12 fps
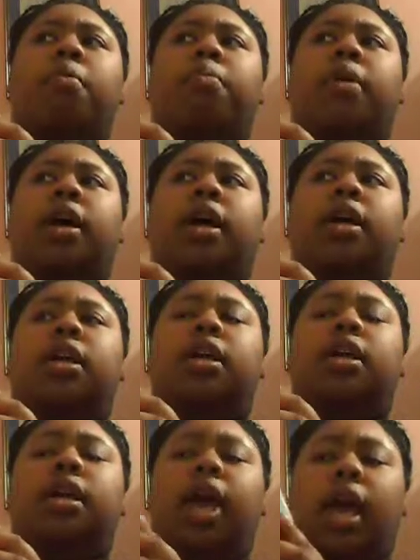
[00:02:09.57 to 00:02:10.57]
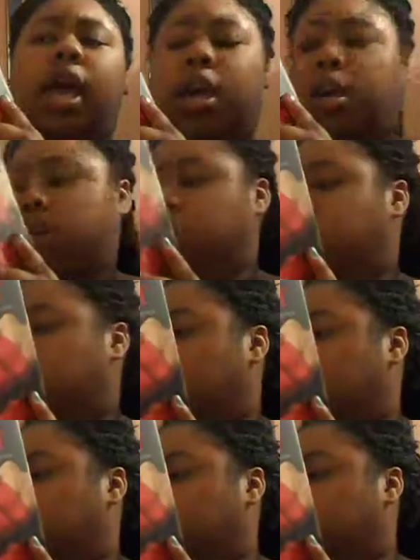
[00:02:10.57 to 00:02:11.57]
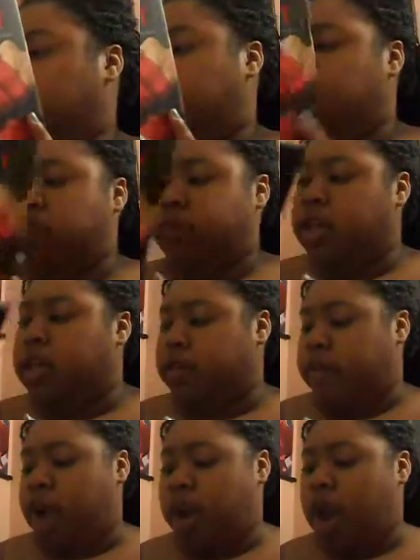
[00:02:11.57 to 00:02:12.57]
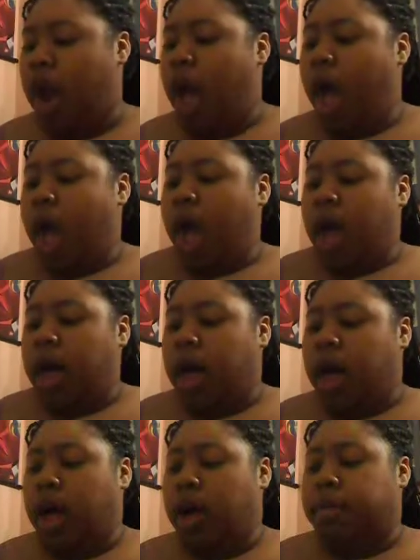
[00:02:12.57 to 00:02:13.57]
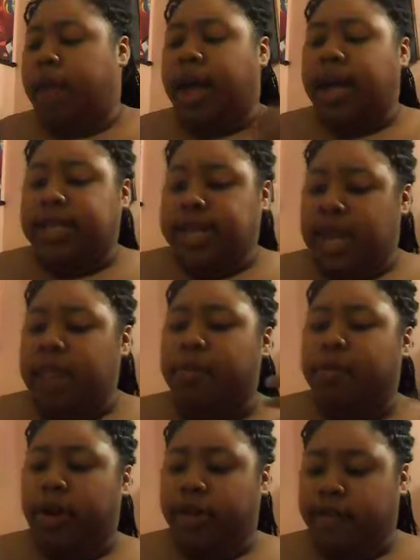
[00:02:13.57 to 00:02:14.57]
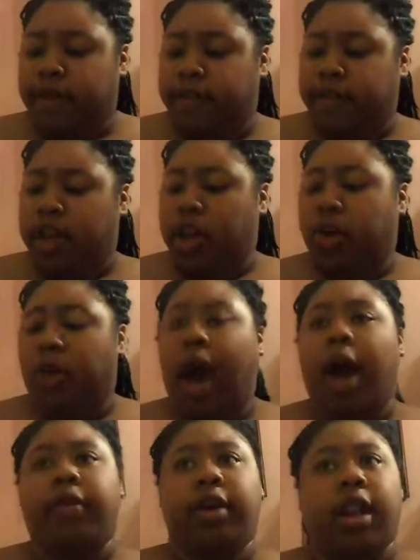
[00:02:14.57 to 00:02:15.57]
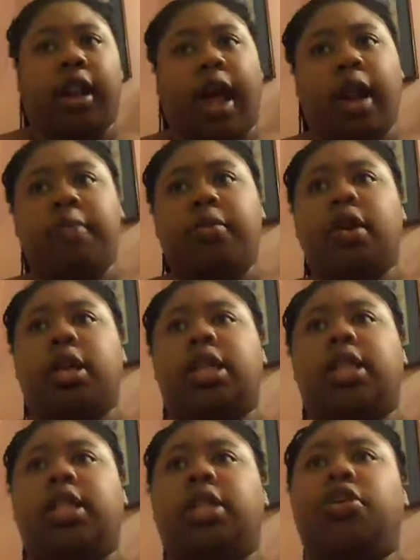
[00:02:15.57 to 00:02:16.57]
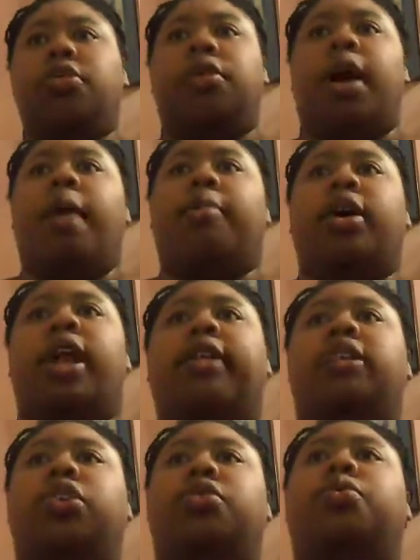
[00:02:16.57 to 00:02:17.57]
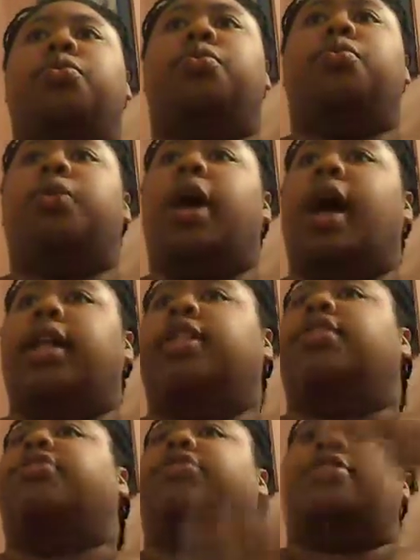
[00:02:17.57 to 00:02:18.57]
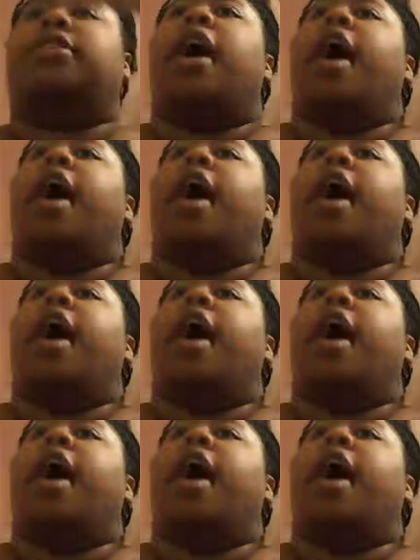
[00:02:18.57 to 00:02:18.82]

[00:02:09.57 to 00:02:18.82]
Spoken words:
but yeah, she's a really good writer. Like I said in the previous video, I read a lot of books. I'm gonna have to do. There's